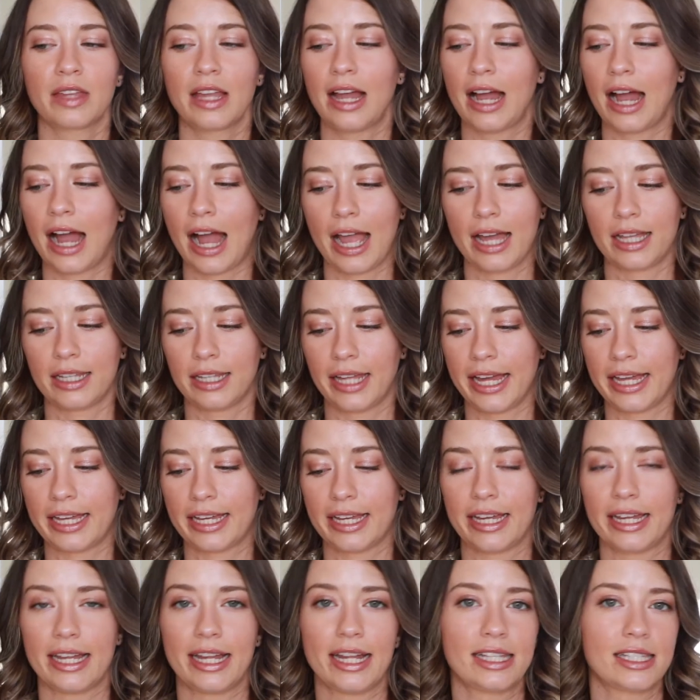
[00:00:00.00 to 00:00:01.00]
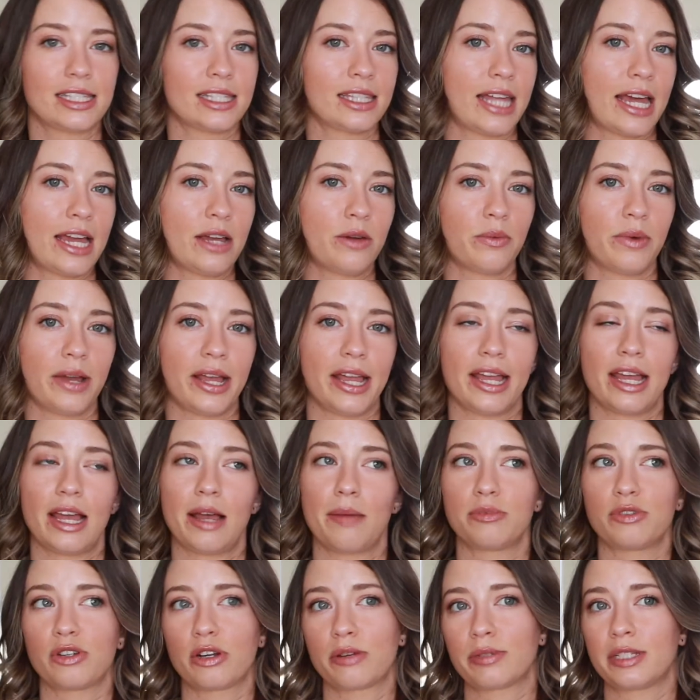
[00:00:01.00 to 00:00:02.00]
I like it. It's lightweight,
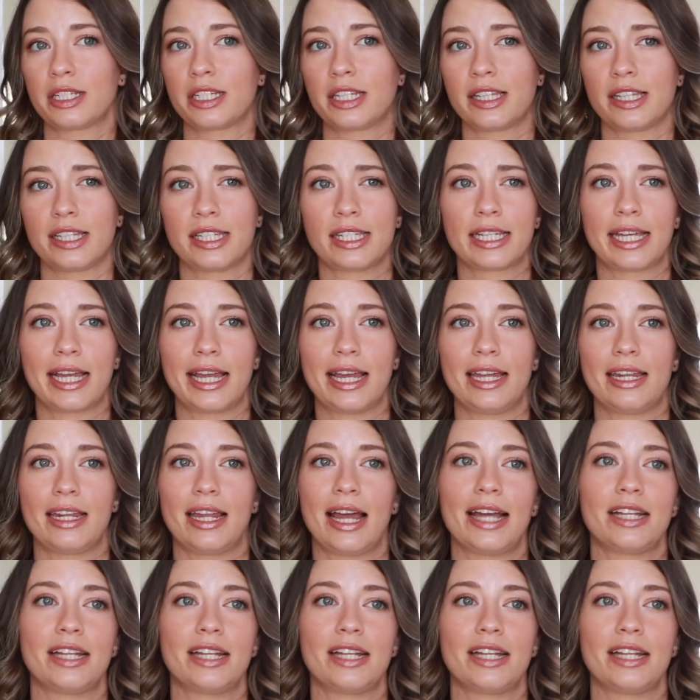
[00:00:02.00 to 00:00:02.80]
absorbs into the skin.